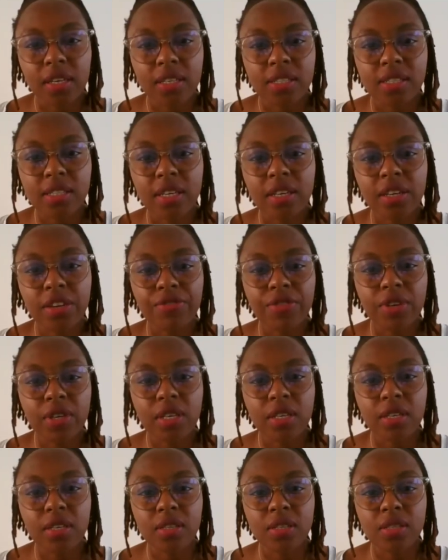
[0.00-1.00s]

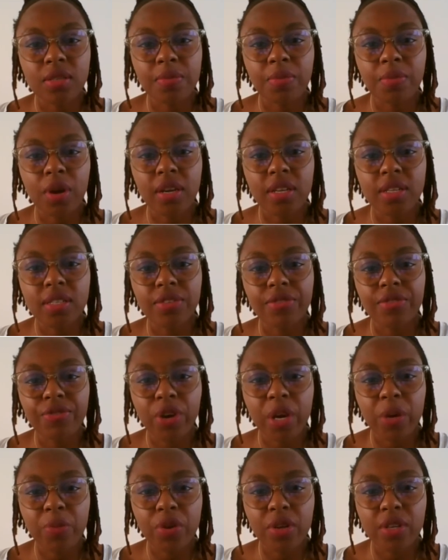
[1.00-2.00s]
significant policy
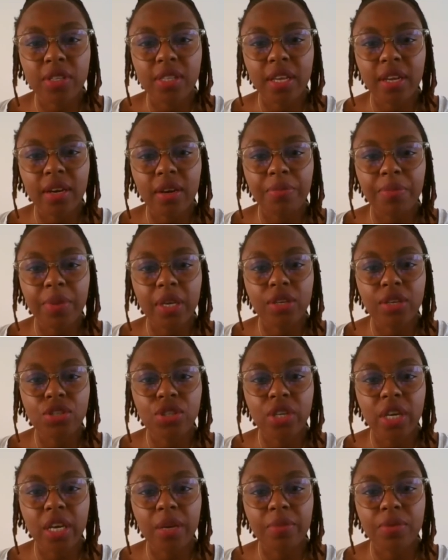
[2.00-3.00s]
frameworks that are being
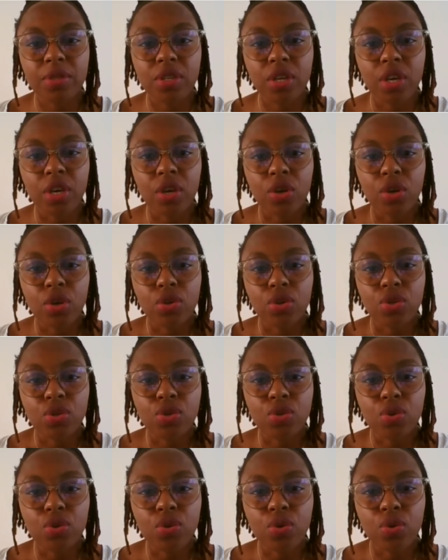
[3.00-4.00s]
shaped
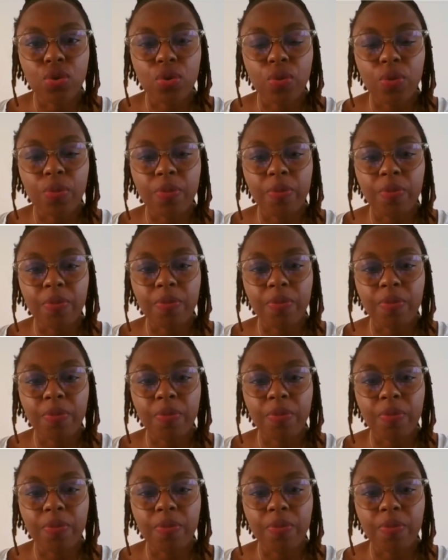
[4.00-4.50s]
for